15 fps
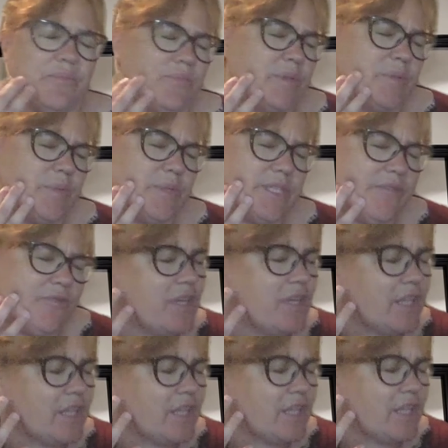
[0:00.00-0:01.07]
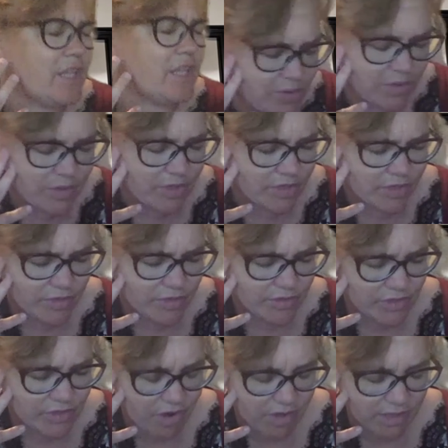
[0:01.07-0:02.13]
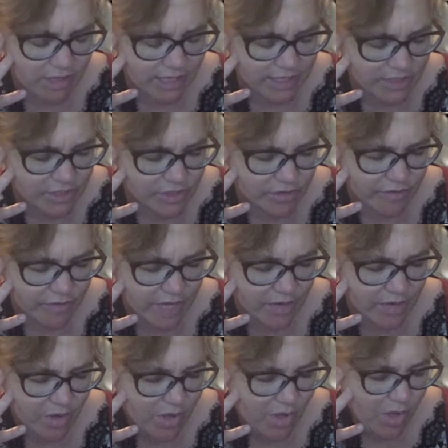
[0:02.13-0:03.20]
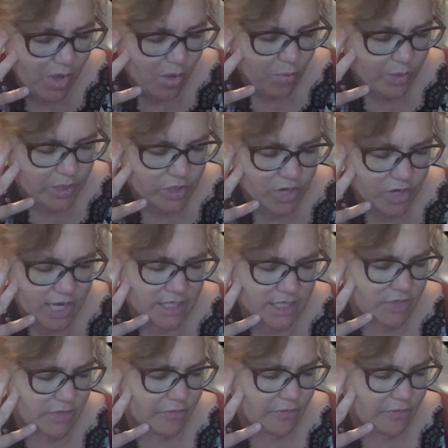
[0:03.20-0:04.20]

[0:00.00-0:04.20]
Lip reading: Specifically, she had used an online survey, and we tried to